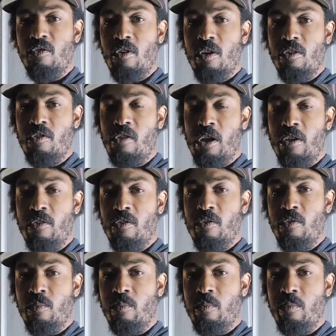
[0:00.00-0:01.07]
truck,
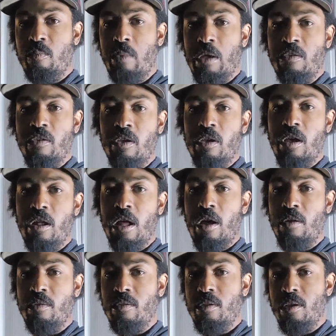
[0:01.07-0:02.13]
changed, basically cut
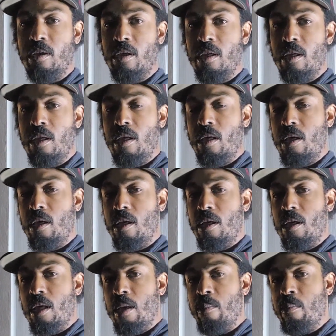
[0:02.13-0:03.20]
out
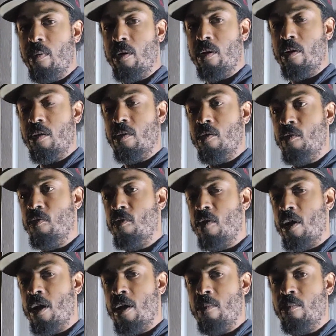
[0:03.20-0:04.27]
and put a new
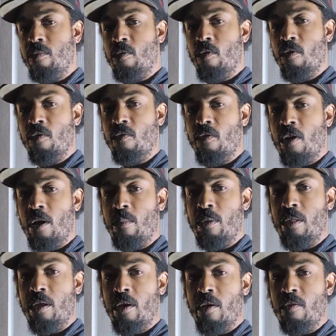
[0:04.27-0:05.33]
door frame
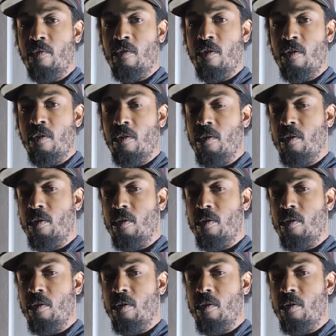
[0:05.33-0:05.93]
in there for